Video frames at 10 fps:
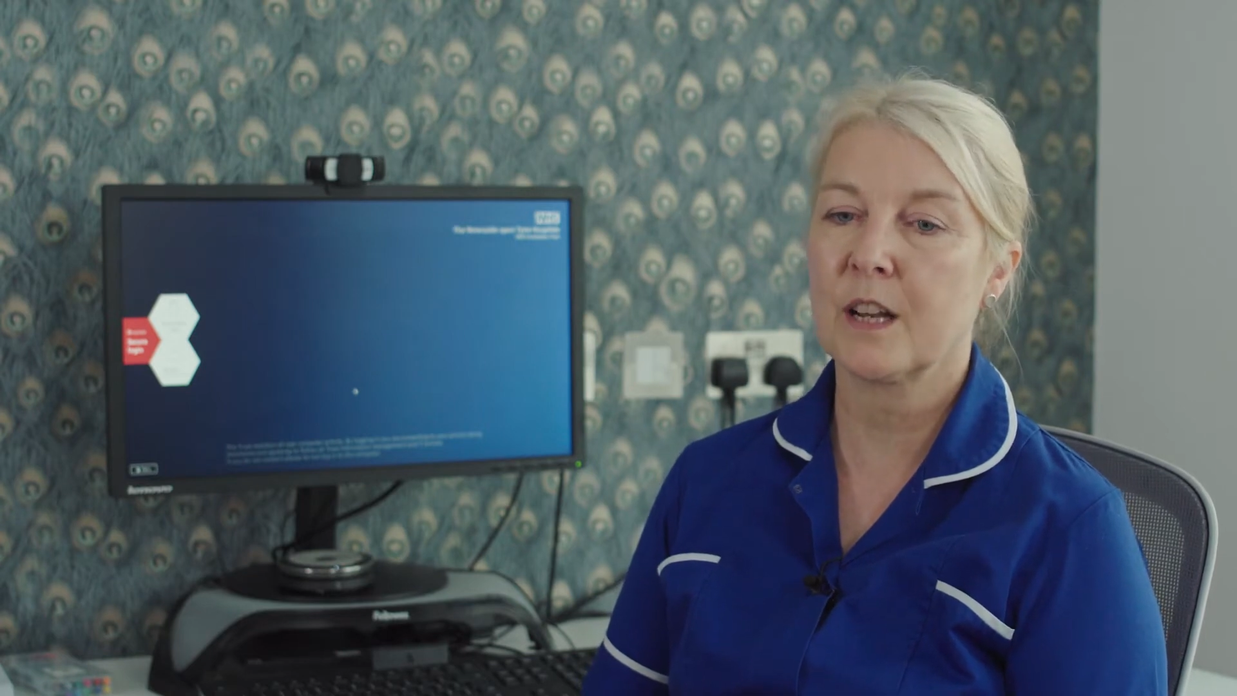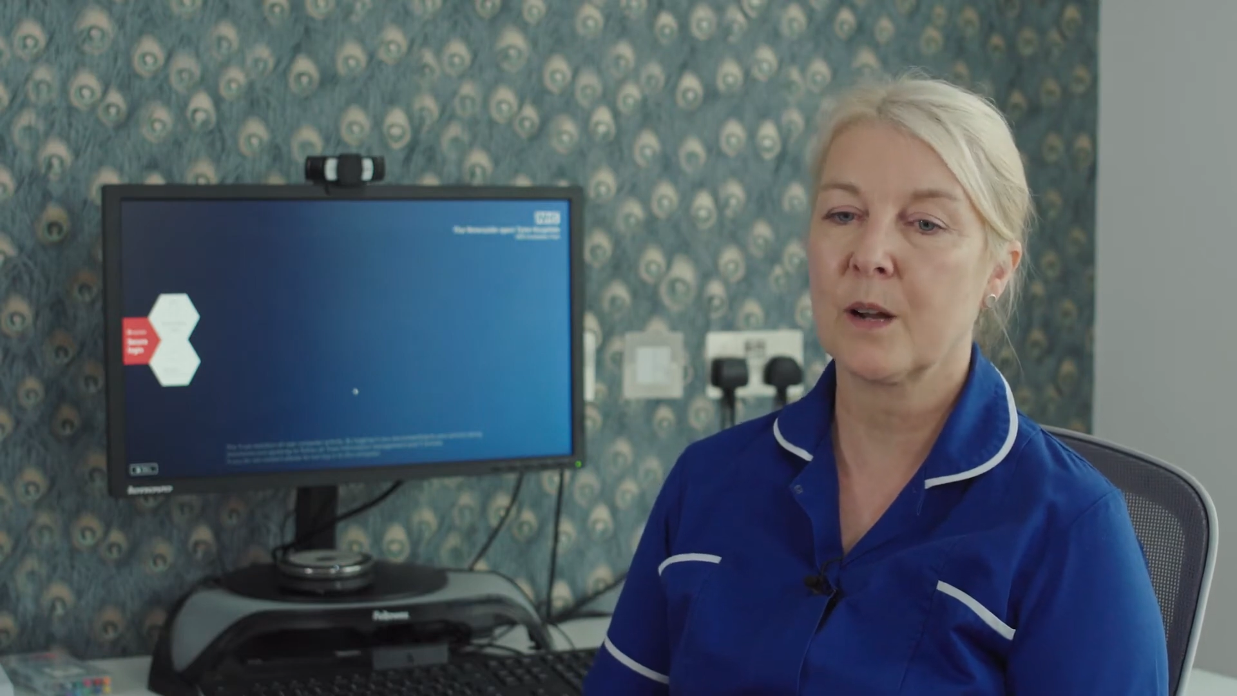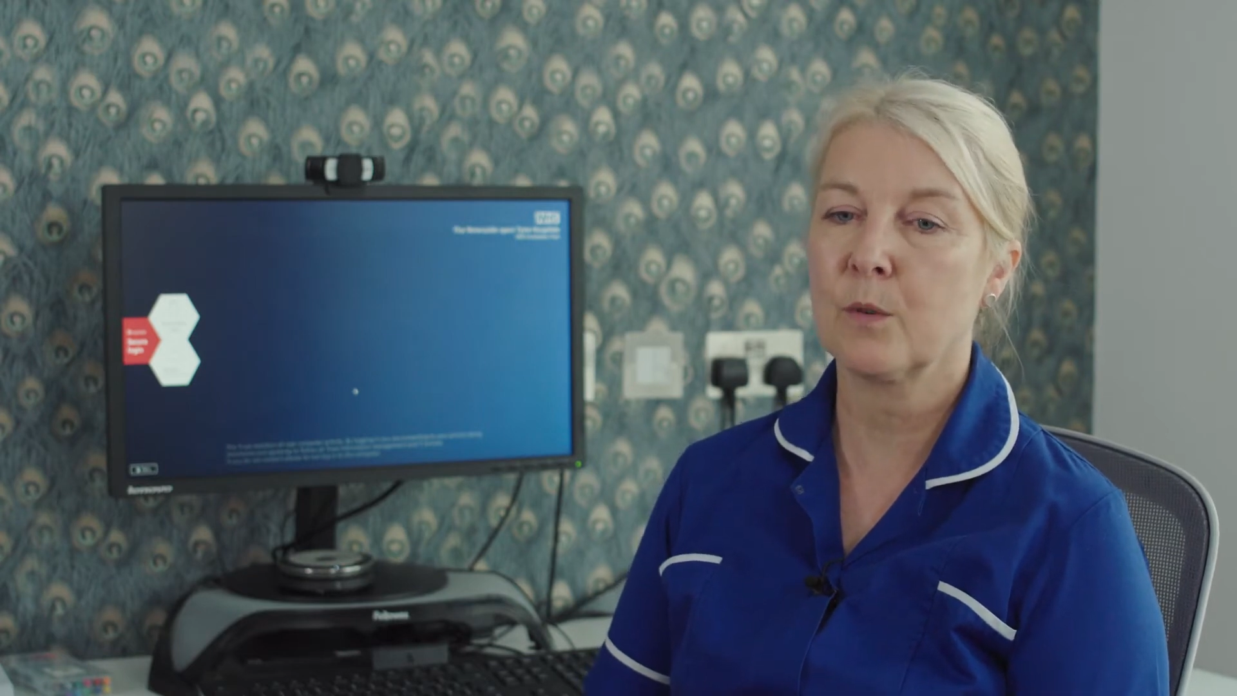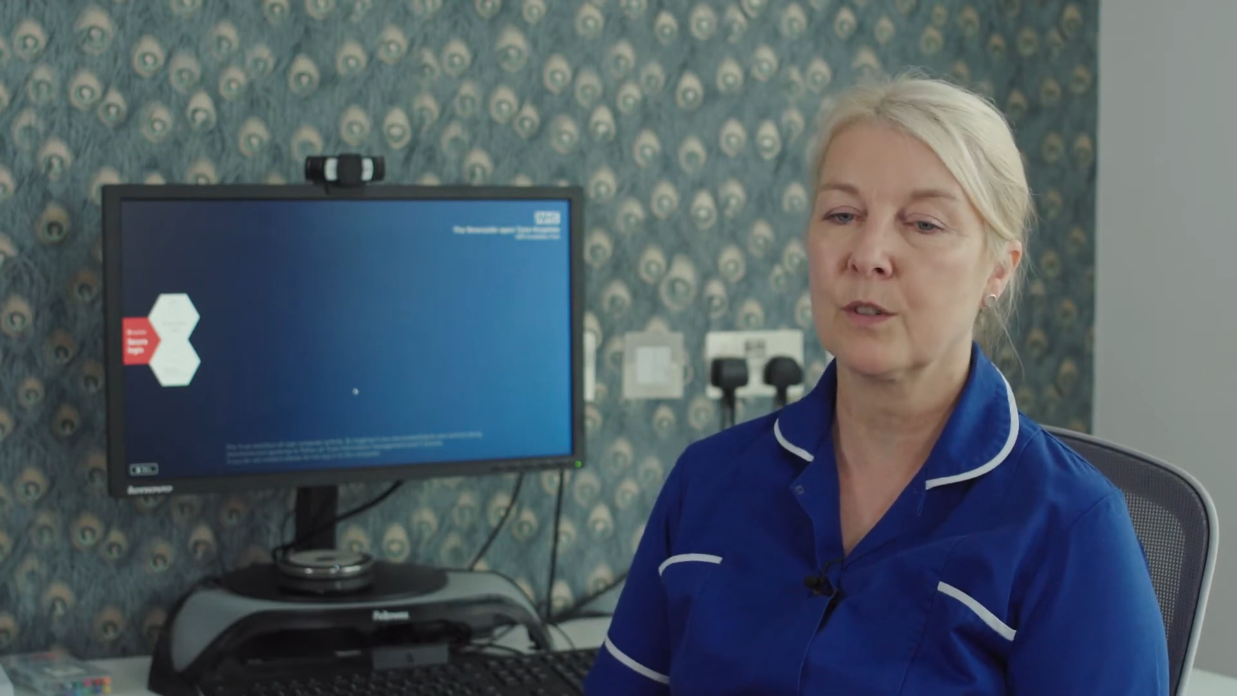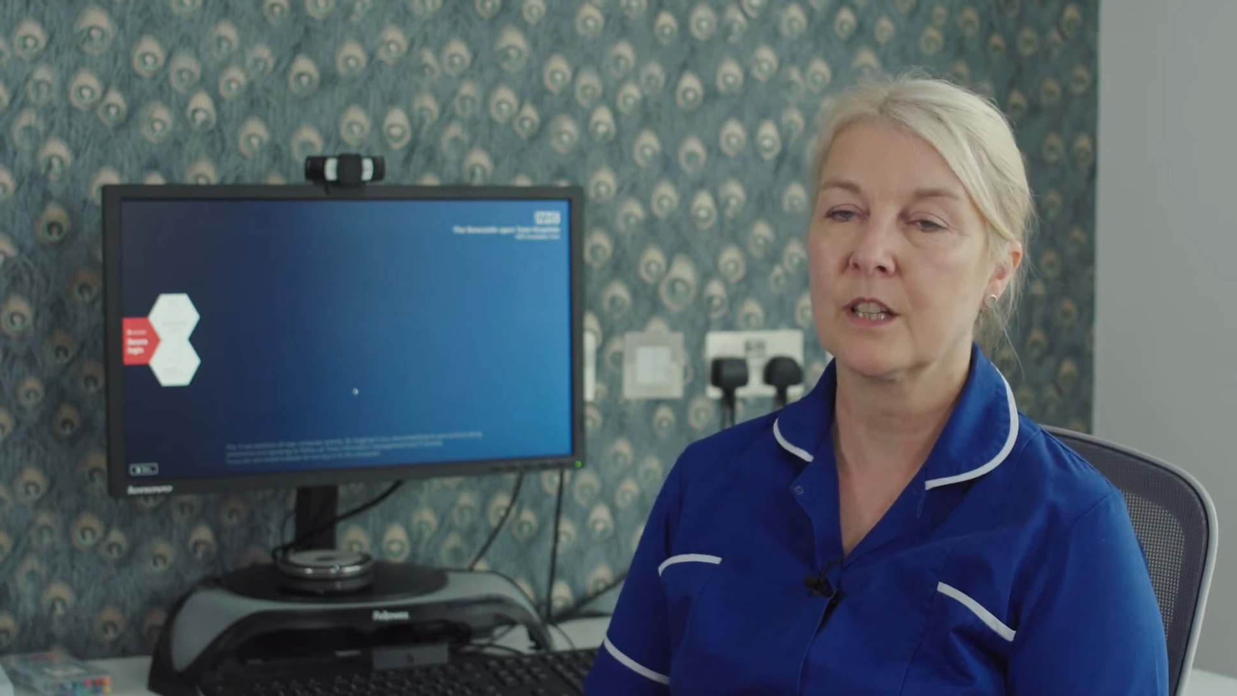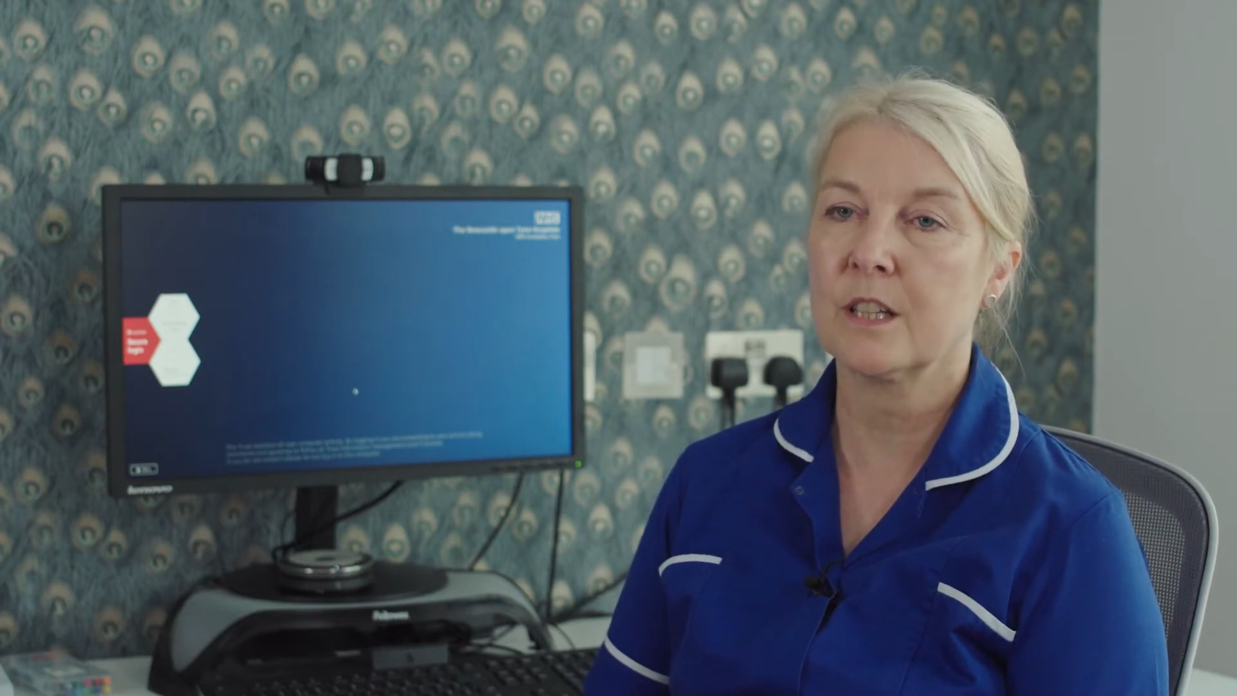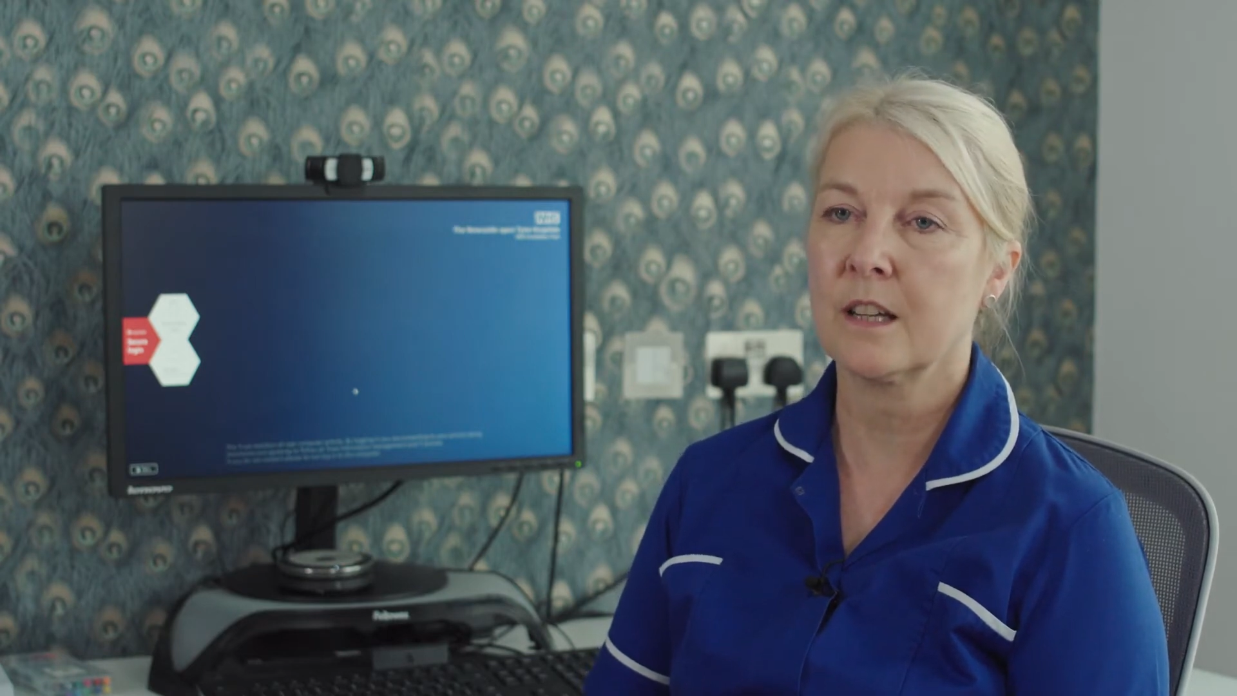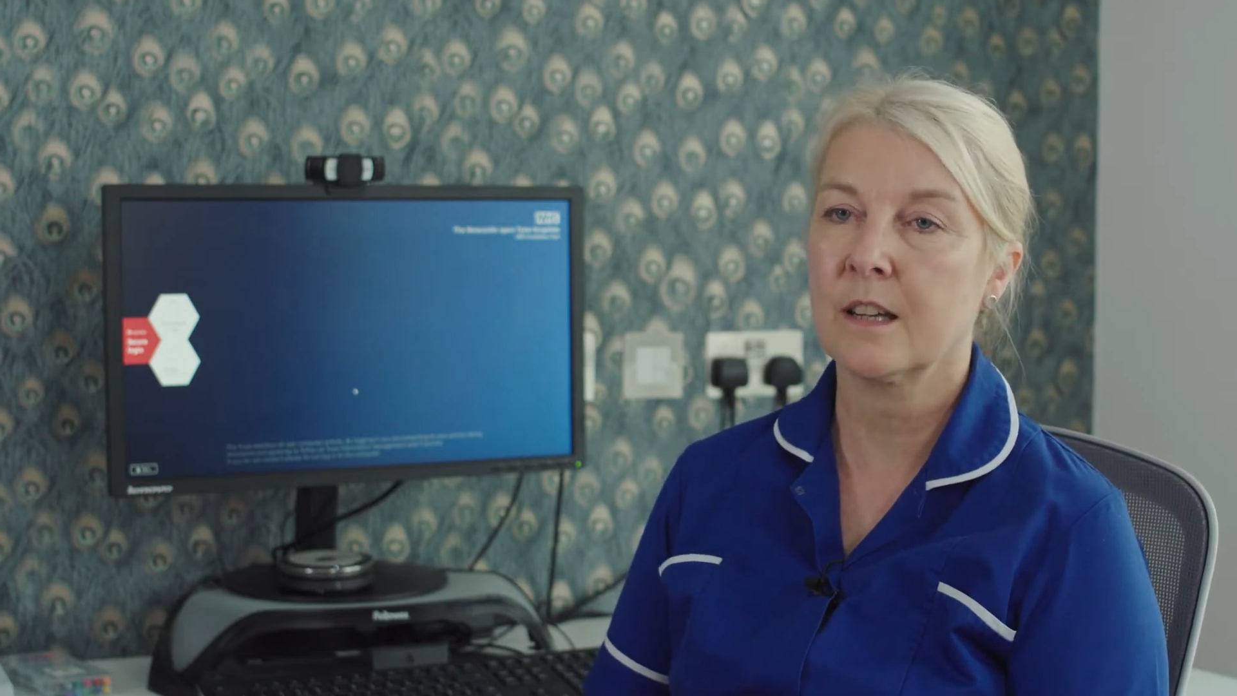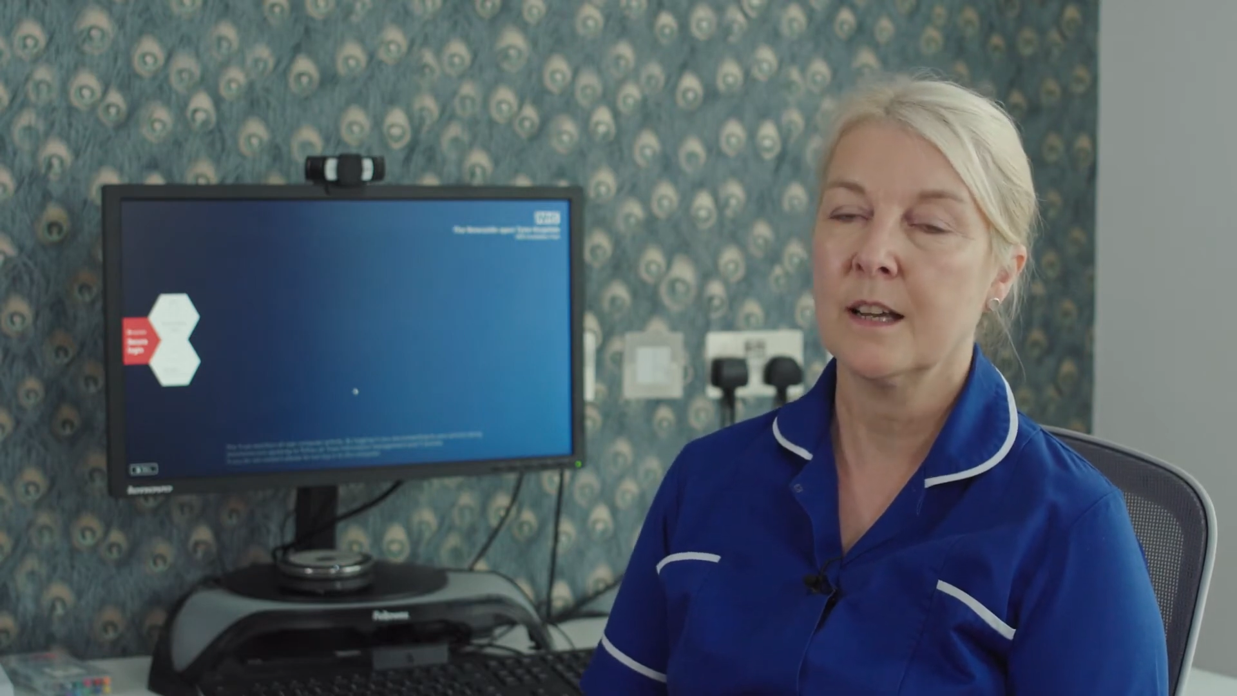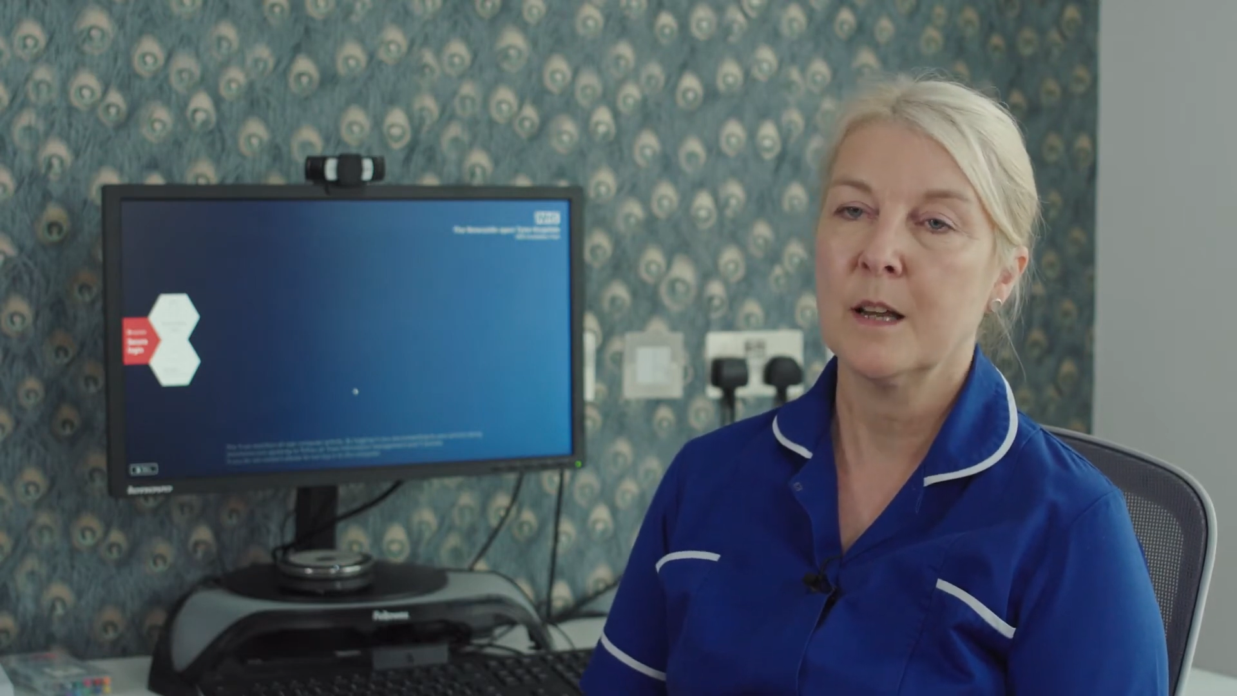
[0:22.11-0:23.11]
that I wanted to